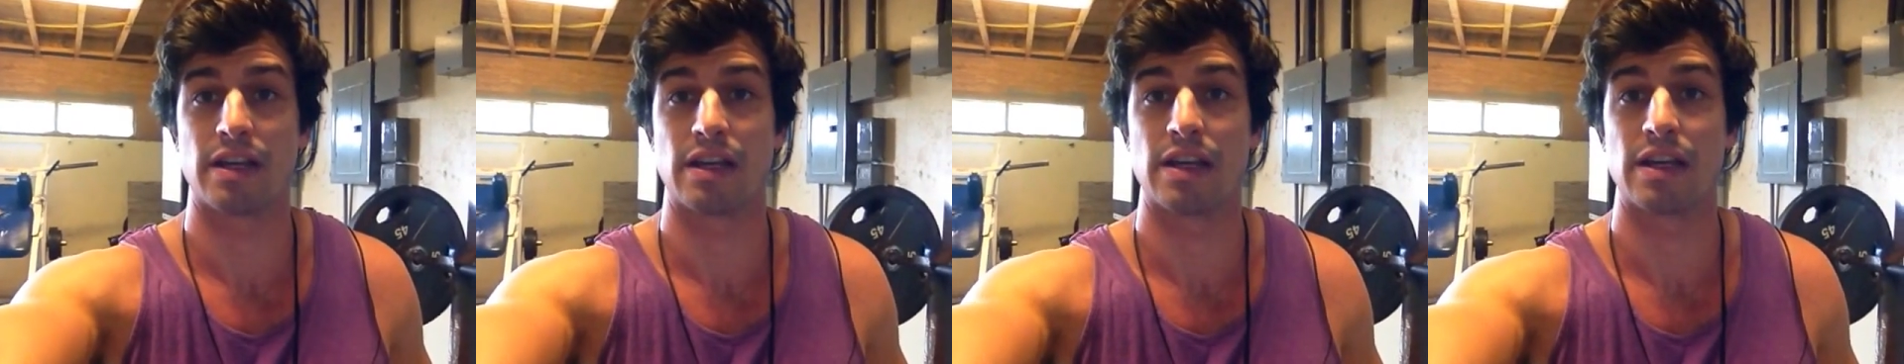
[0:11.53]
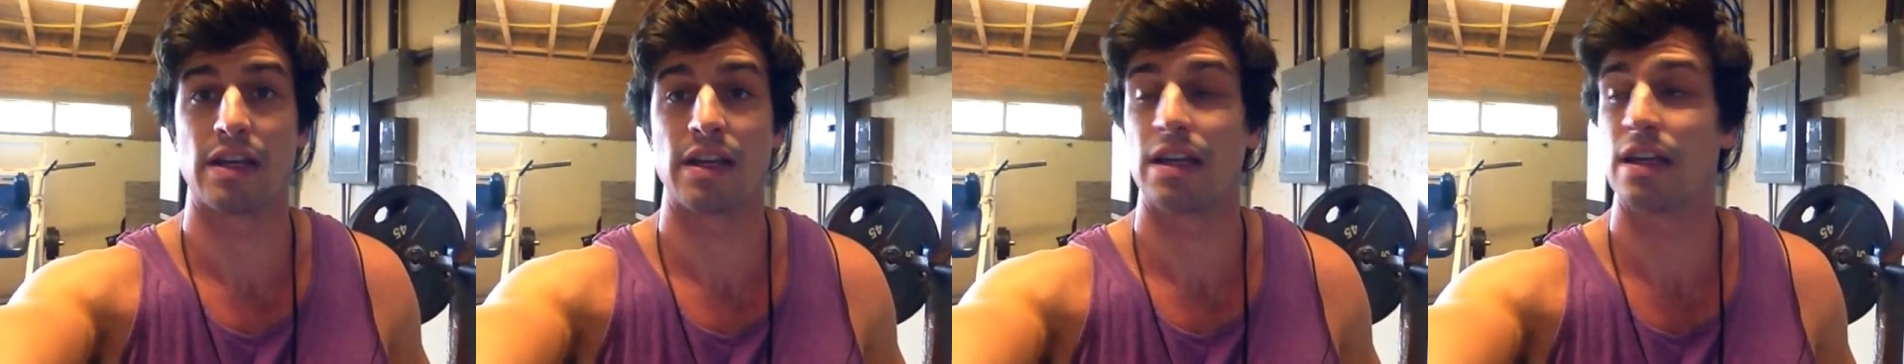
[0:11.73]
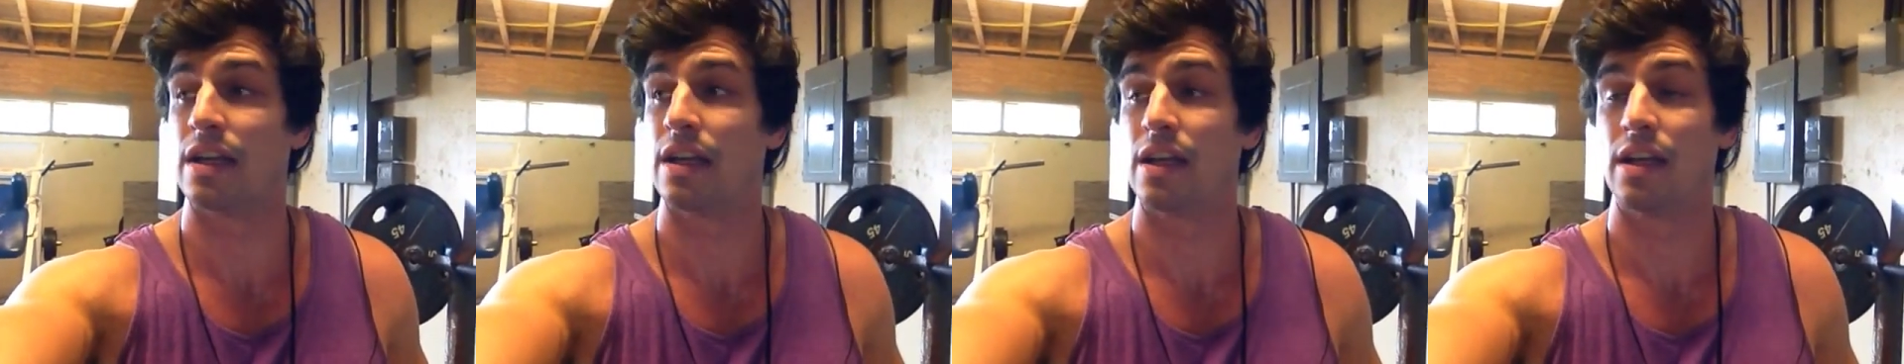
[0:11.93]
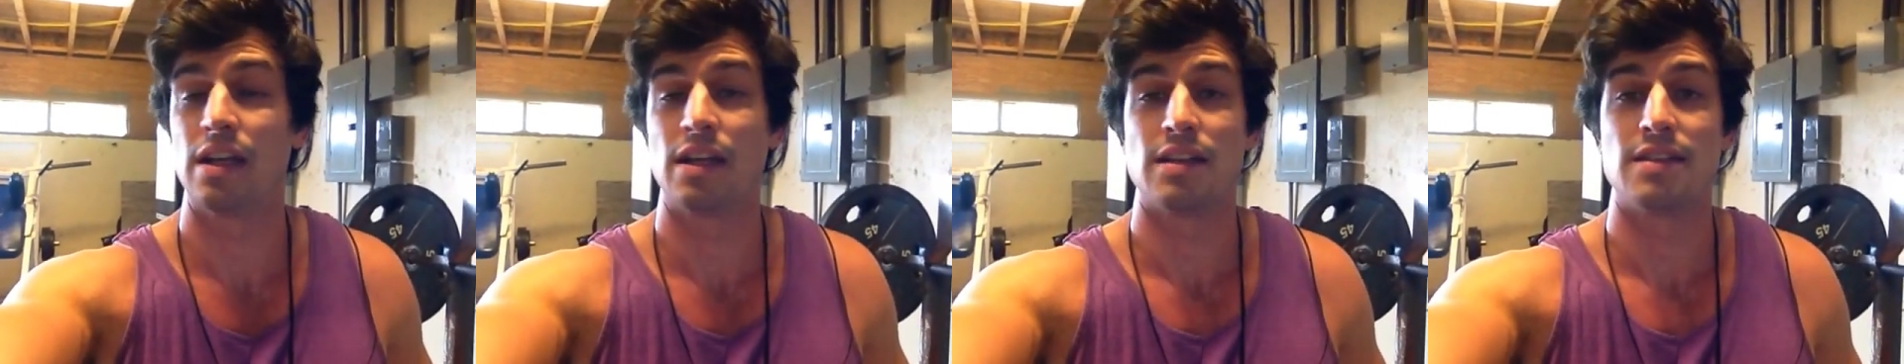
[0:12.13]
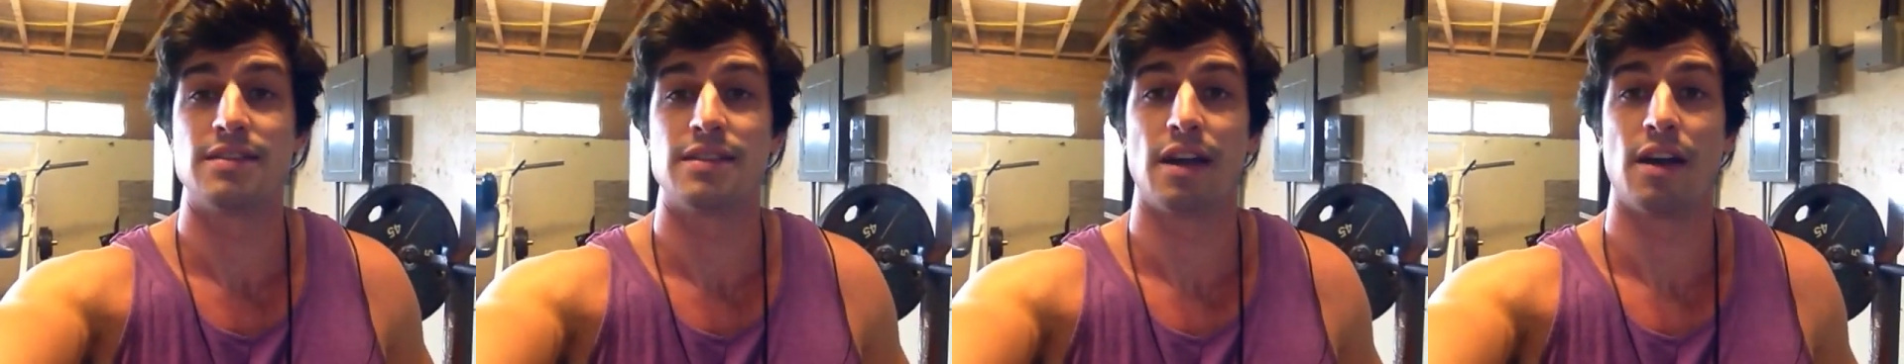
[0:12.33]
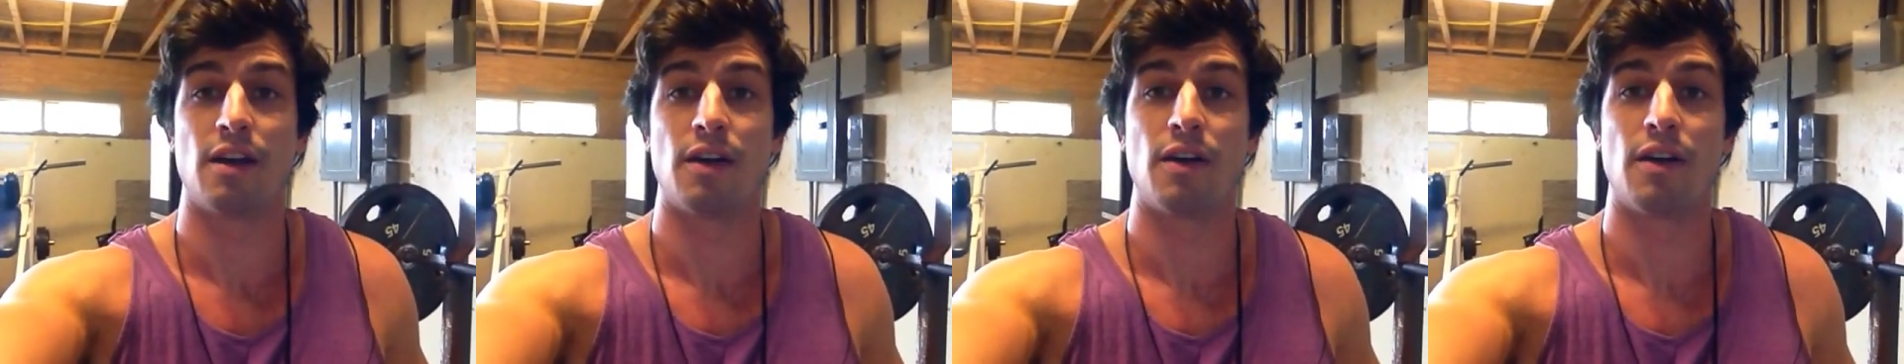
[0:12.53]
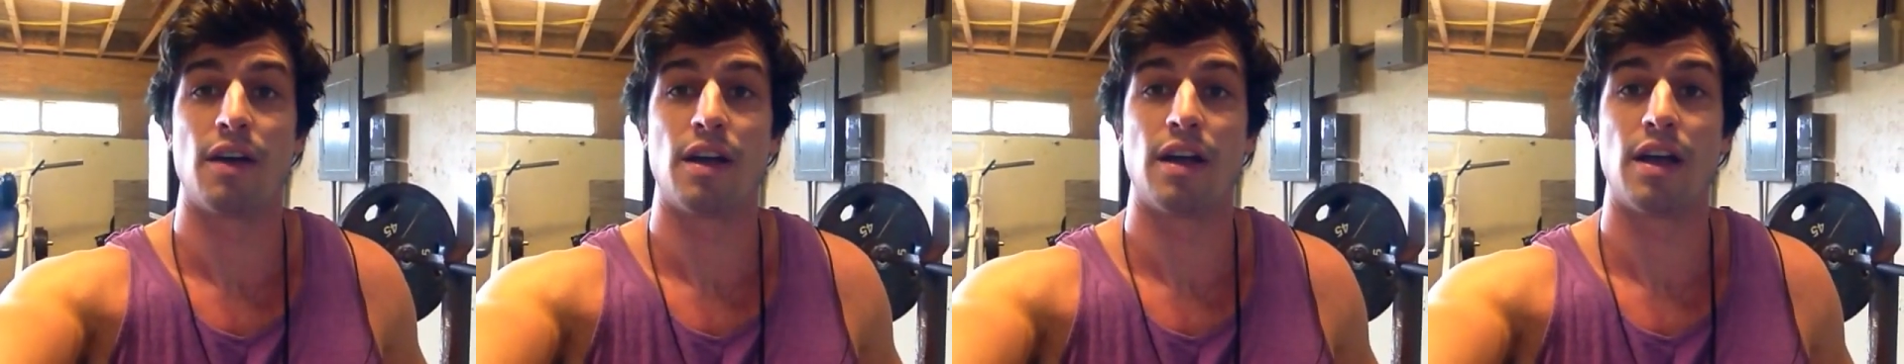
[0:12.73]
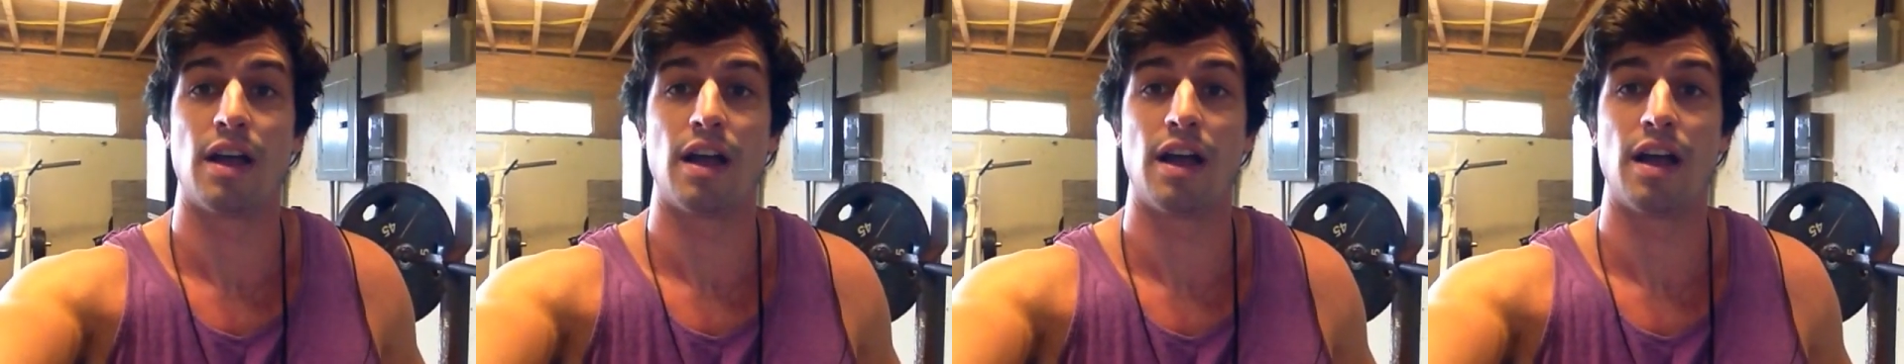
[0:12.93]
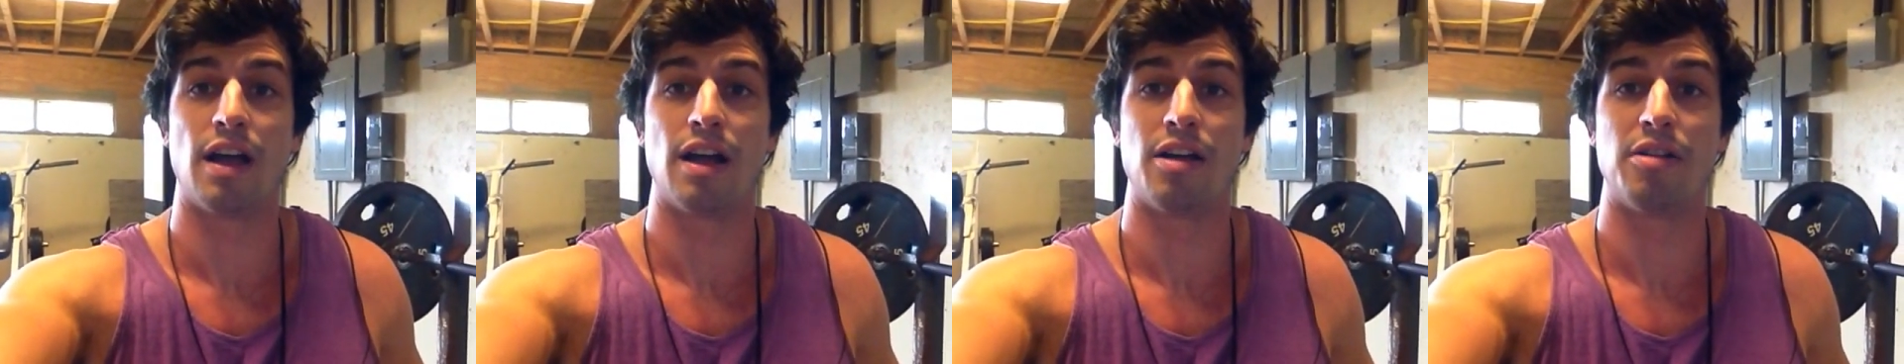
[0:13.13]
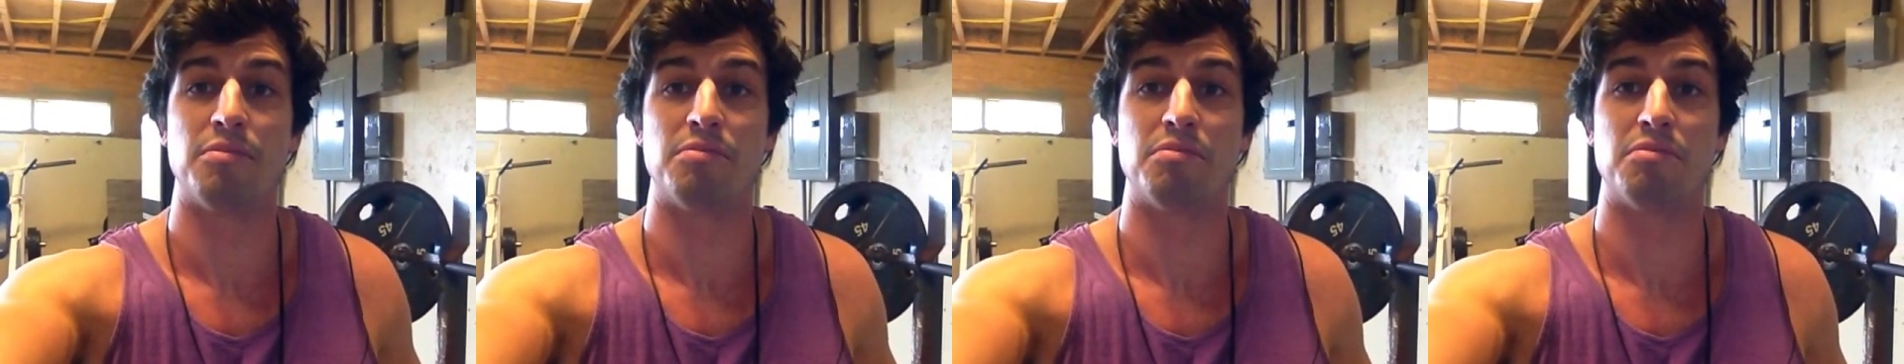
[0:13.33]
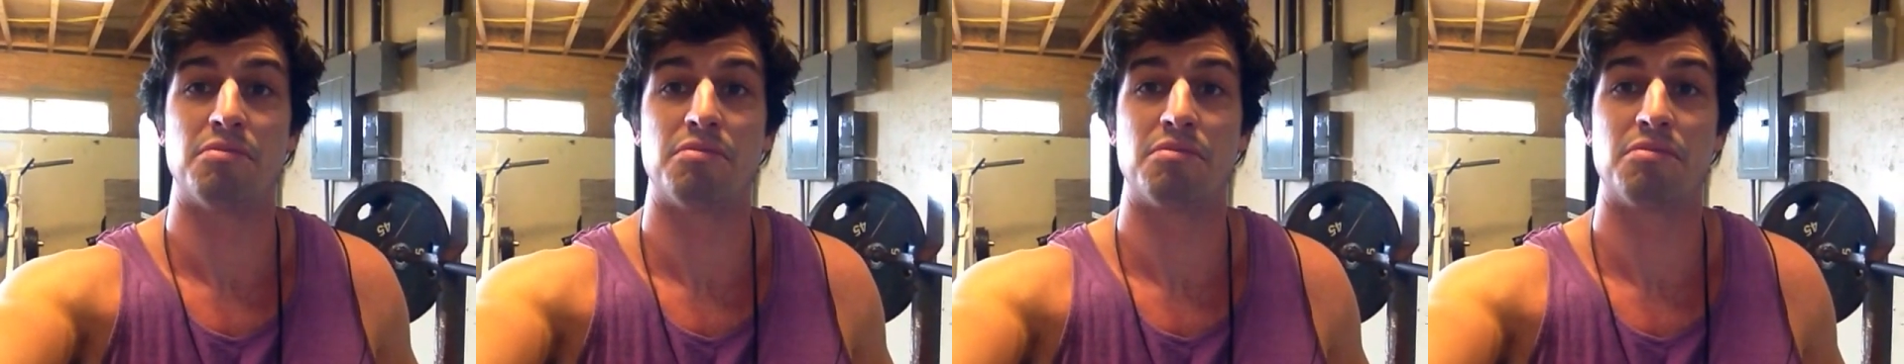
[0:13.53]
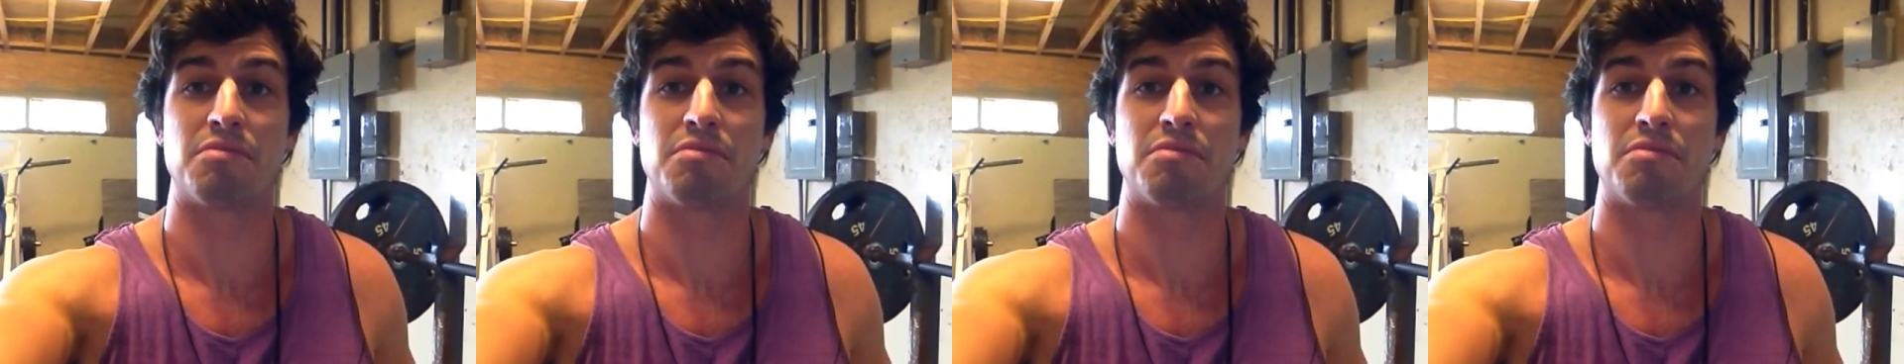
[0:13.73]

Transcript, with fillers: Uh, so, um,